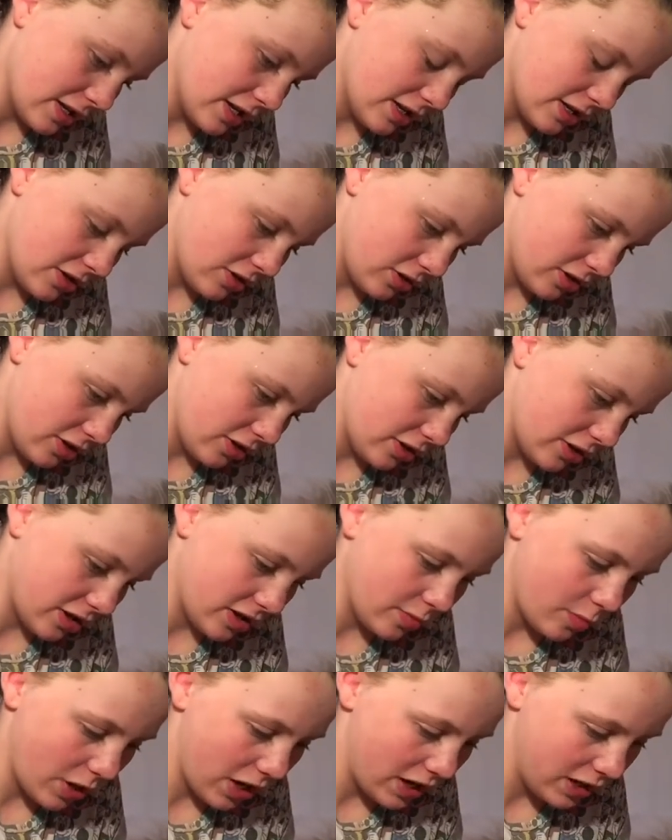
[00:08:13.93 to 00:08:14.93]
And also because
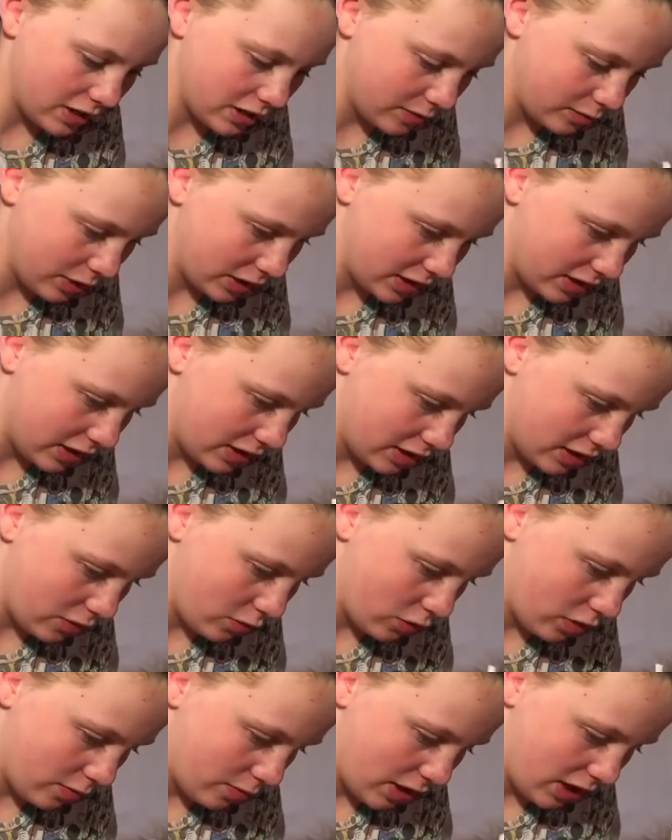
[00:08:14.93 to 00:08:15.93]
the paint is mixed in, I
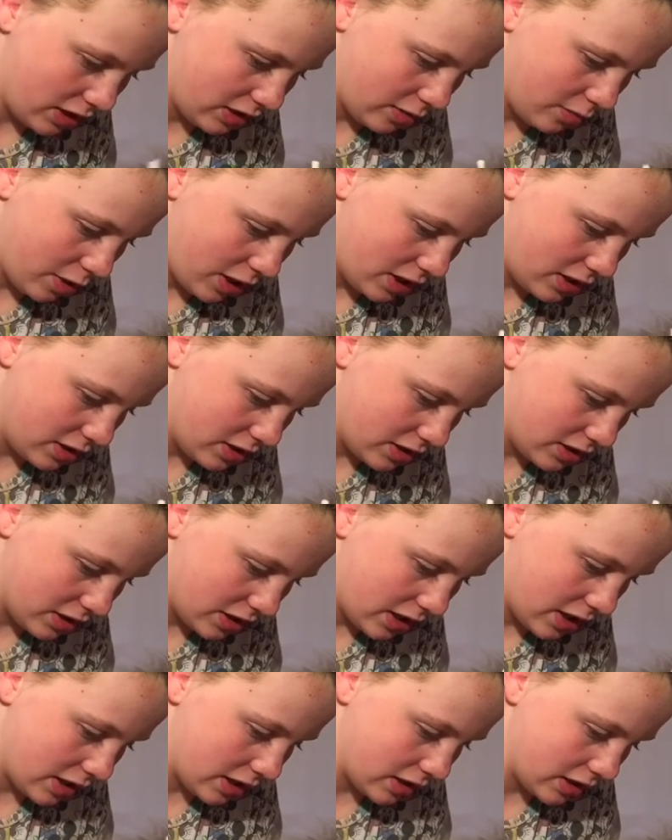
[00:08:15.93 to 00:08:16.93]
want to make the paint
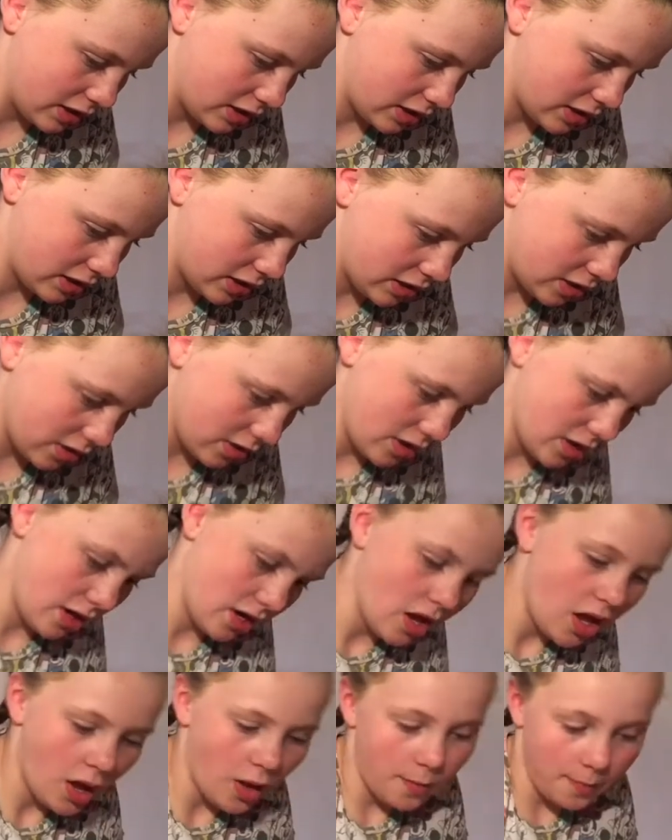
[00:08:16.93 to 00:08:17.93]
as
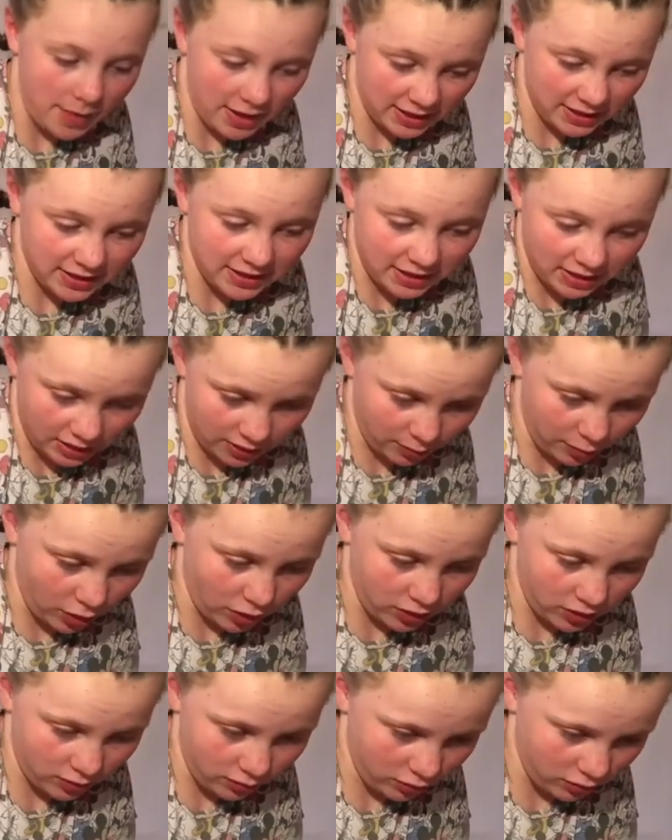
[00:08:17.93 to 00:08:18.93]
mixed in as
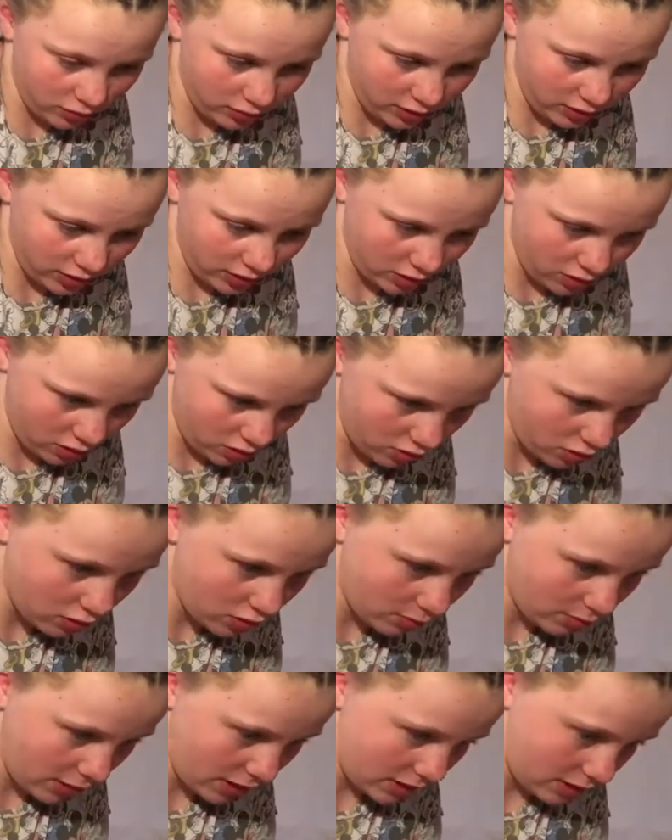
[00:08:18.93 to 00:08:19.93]
possible. So
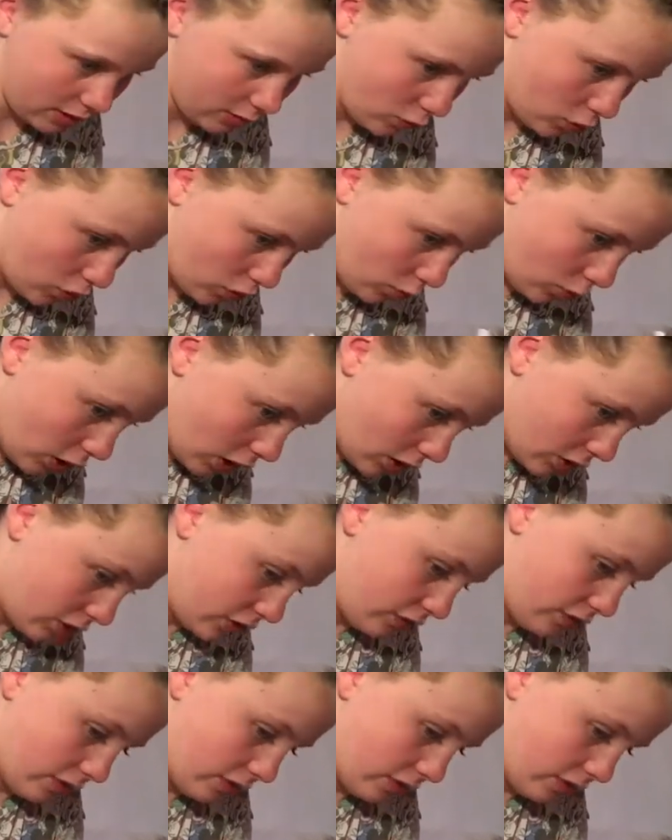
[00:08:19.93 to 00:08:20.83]
I'm adding more water